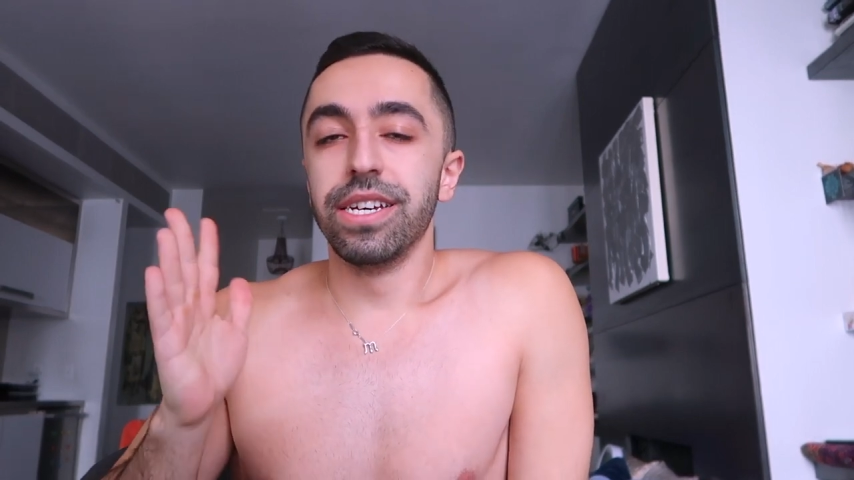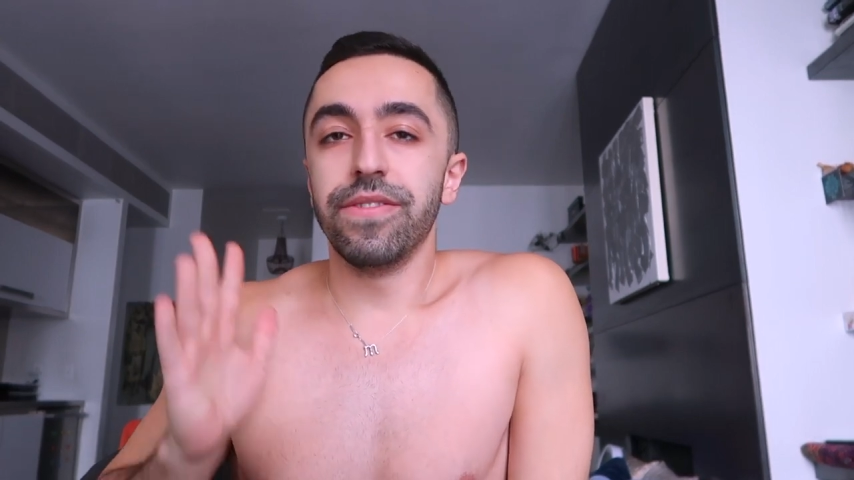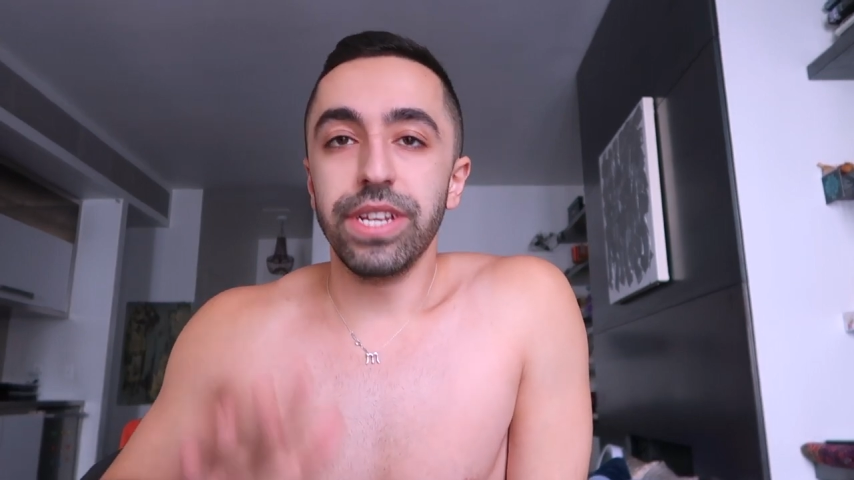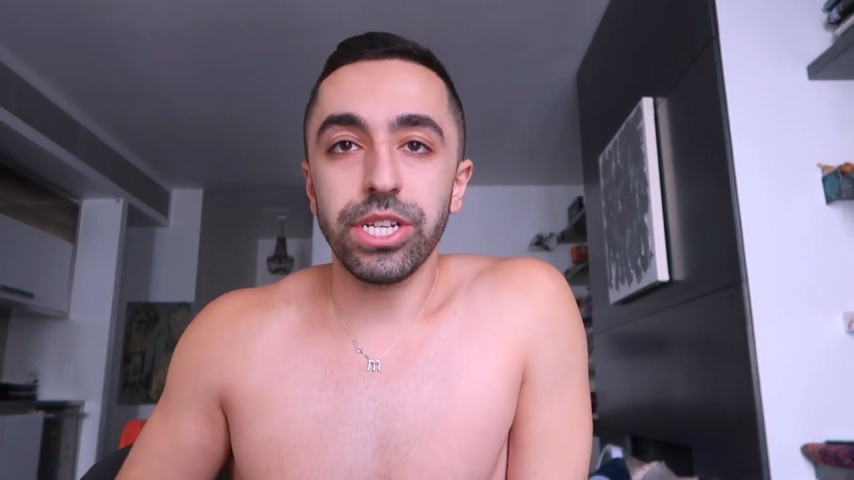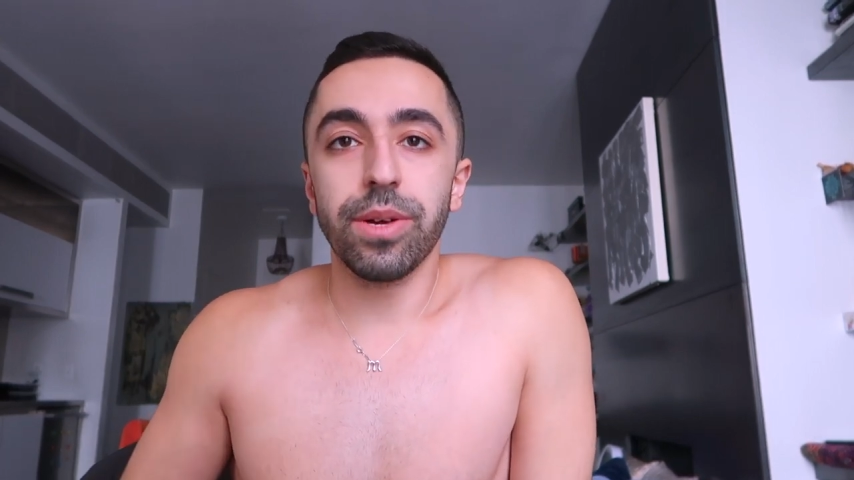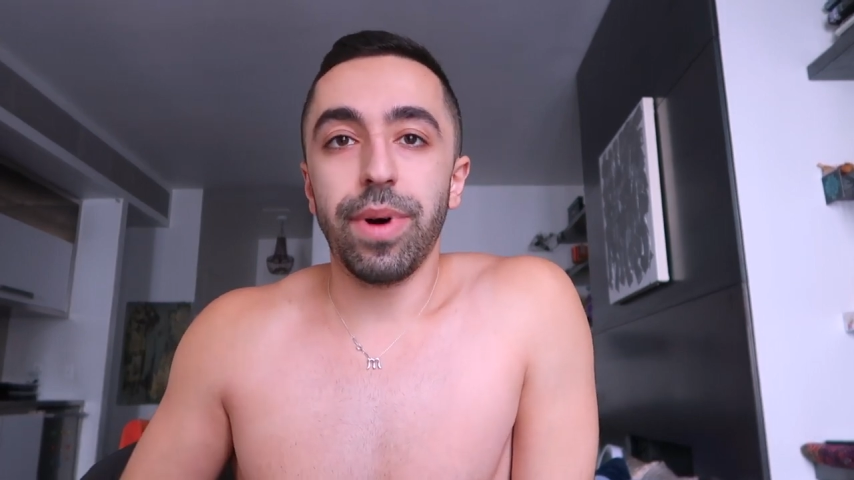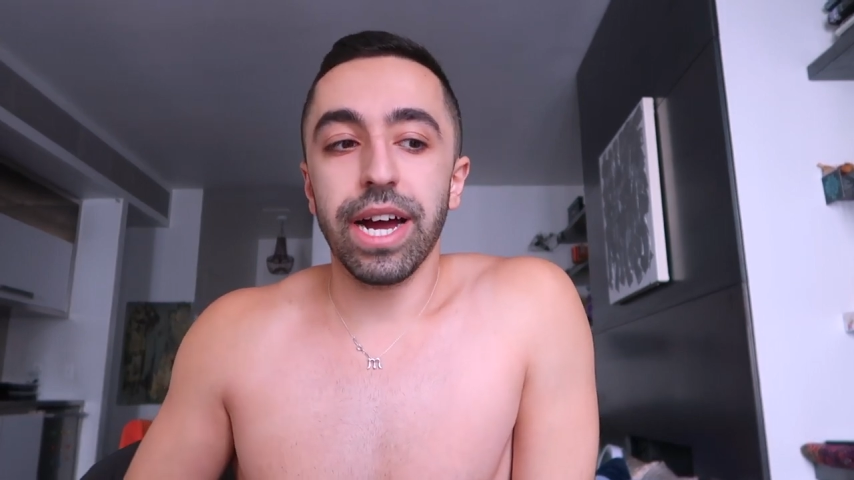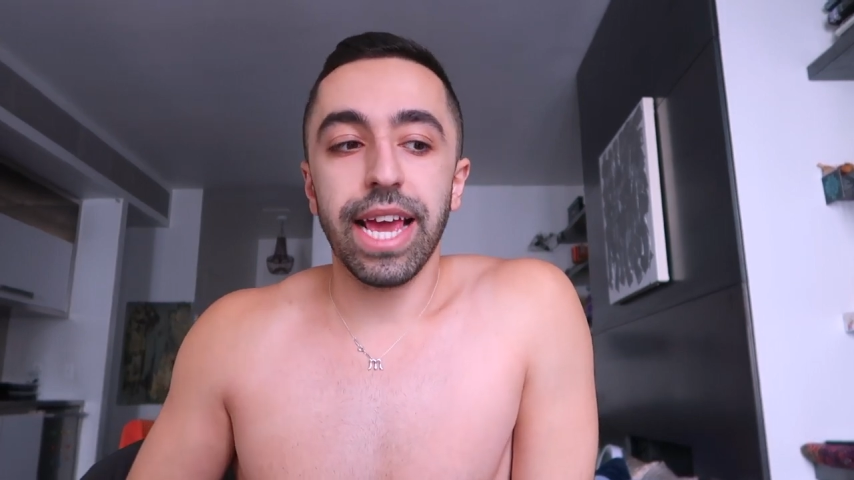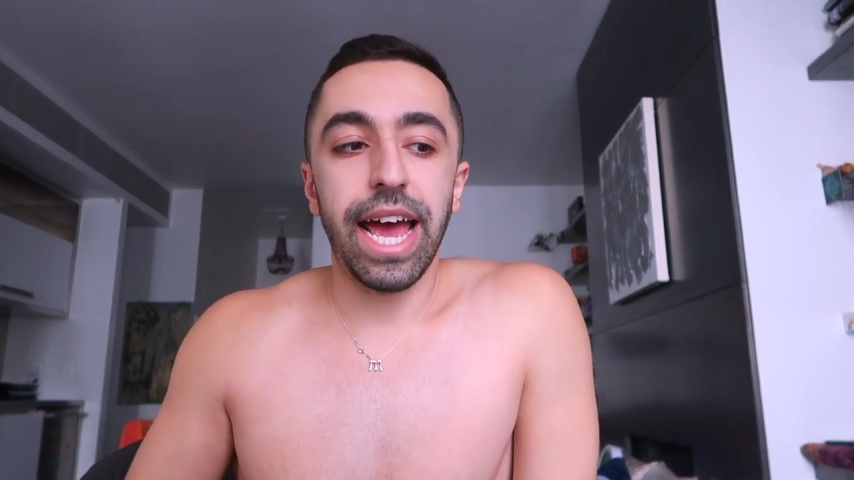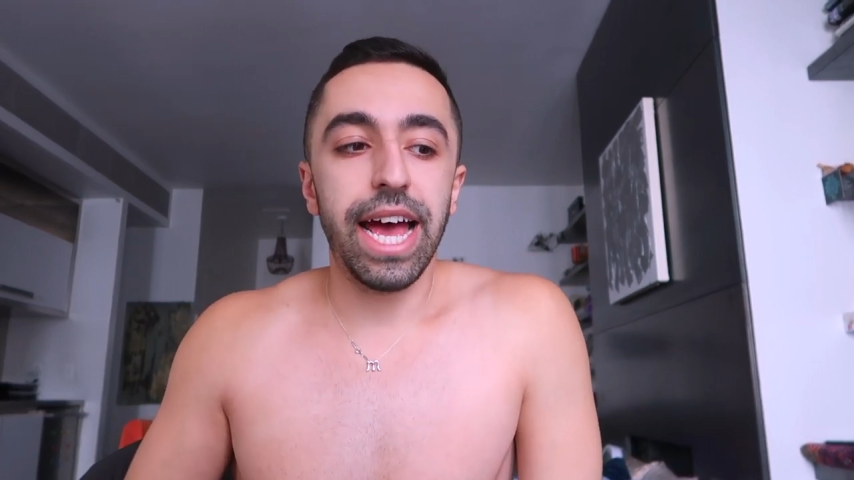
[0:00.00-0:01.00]
finished the
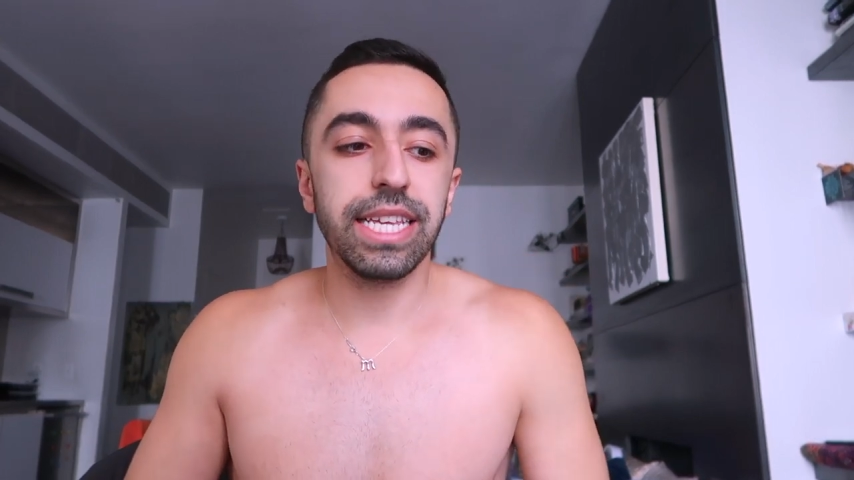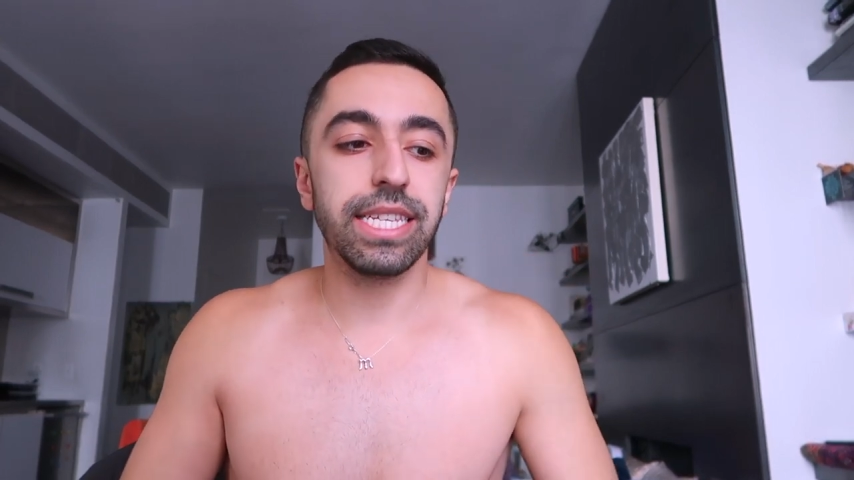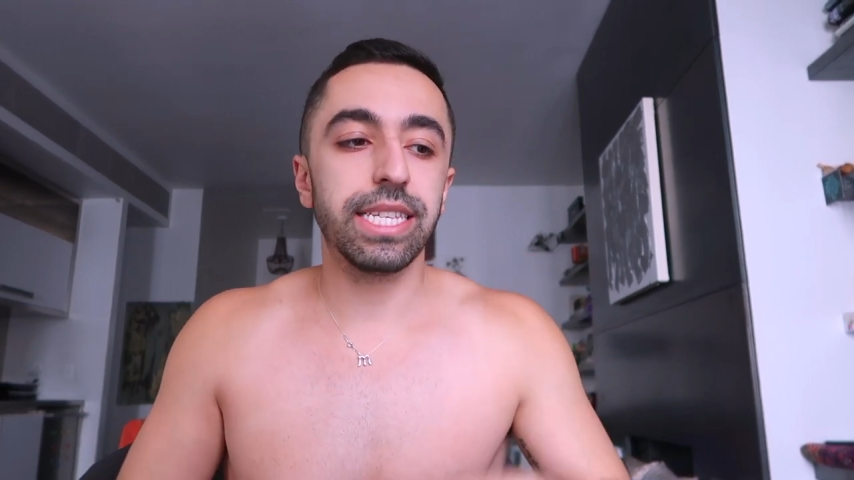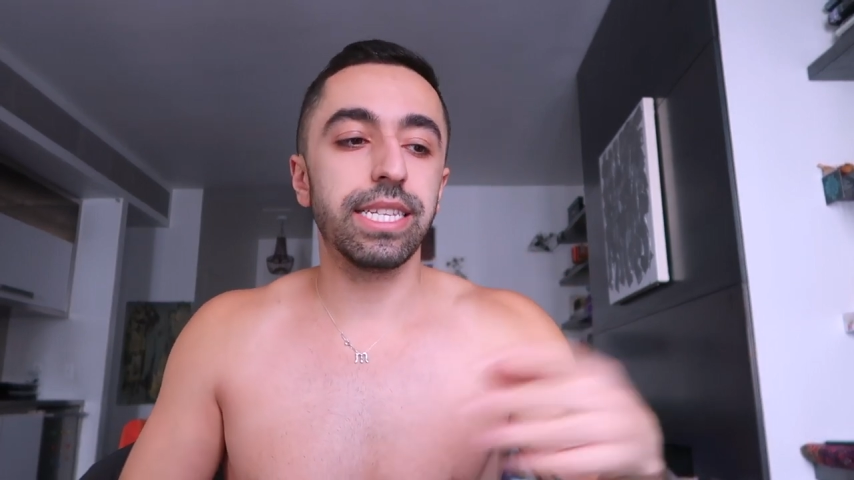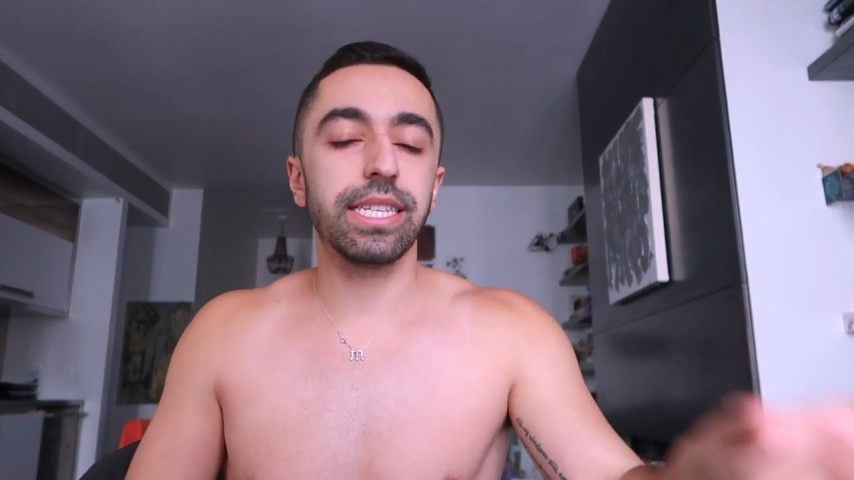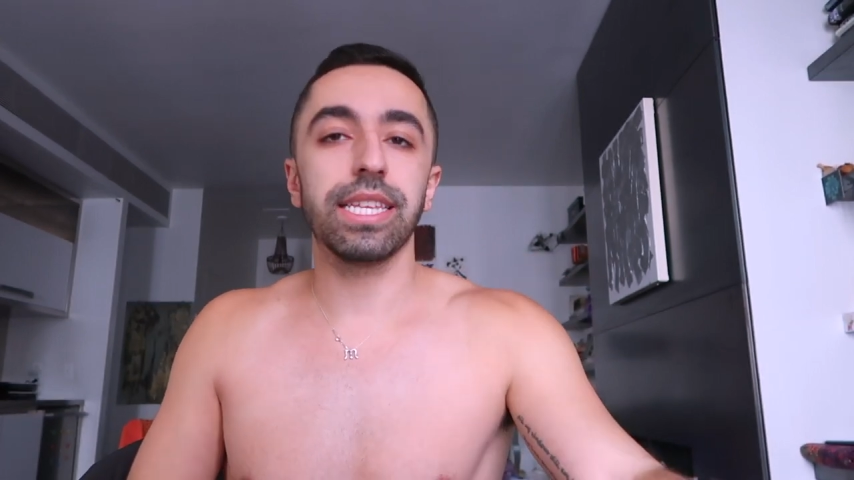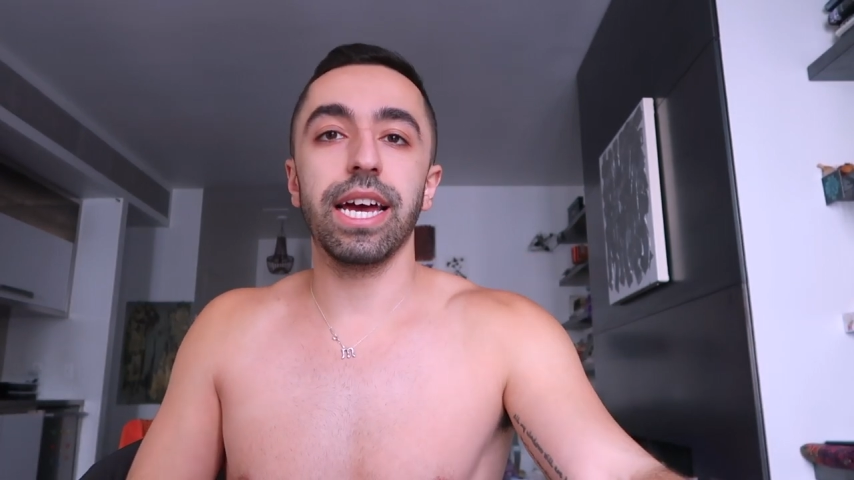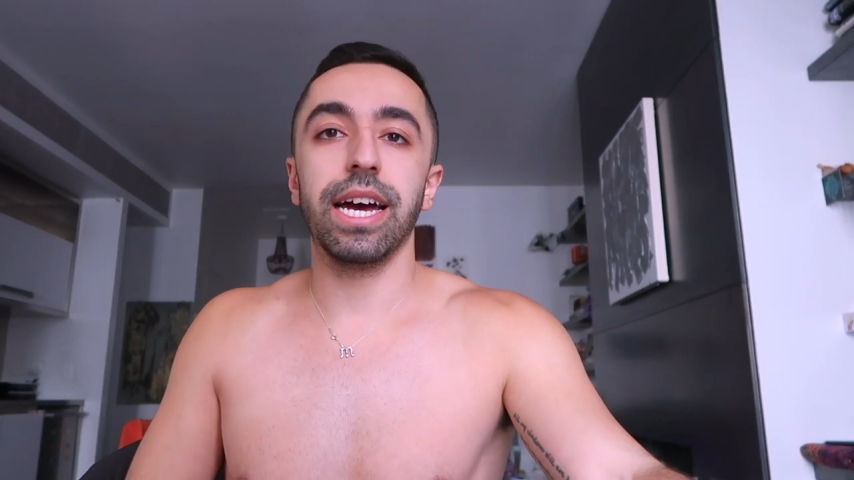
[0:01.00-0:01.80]
podcast,